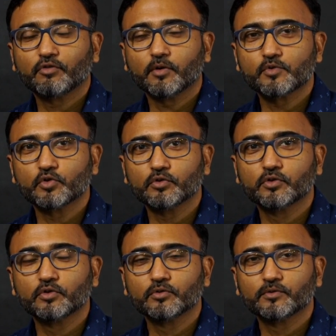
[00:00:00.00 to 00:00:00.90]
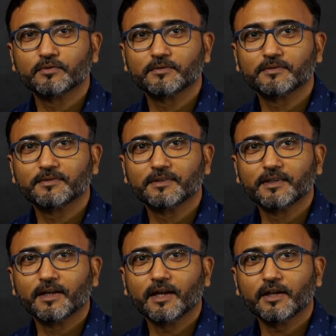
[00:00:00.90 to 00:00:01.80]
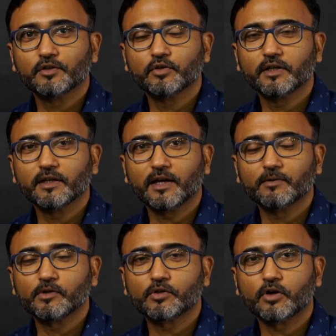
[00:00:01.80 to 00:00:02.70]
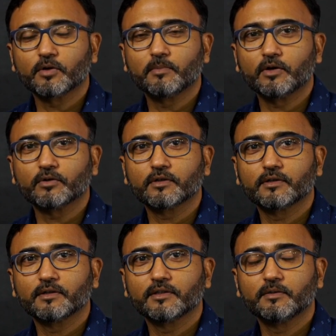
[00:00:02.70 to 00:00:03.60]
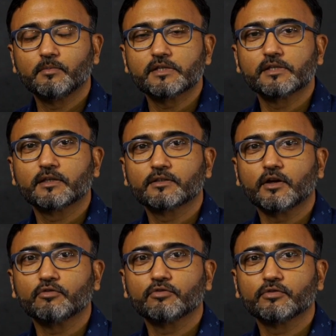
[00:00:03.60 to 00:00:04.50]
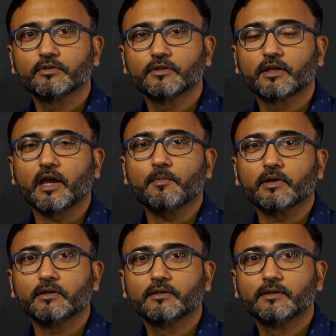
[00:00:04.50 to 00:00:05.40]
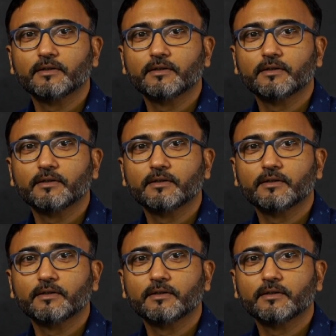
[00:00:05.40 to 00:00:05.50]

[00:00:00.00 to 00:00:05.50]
from Shoot Guru, and today I will talk about the basics of the camera.